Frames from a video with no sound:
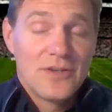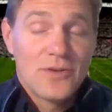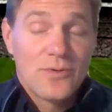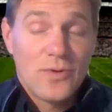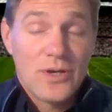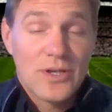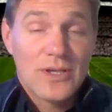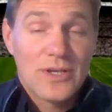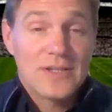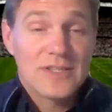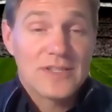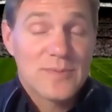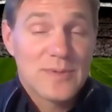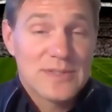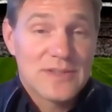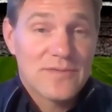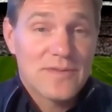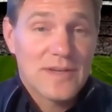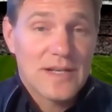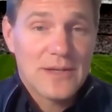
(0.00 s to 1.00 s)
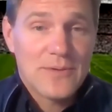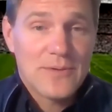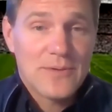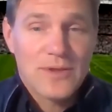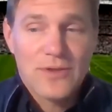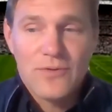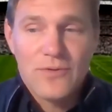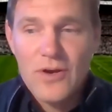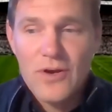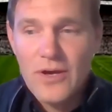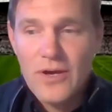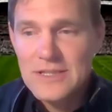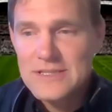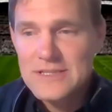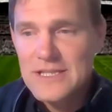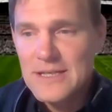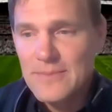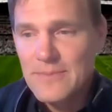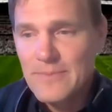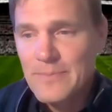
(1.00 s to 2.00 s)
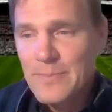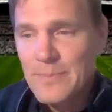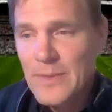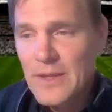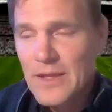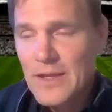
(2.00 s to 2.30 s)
working specifically with the rowing team.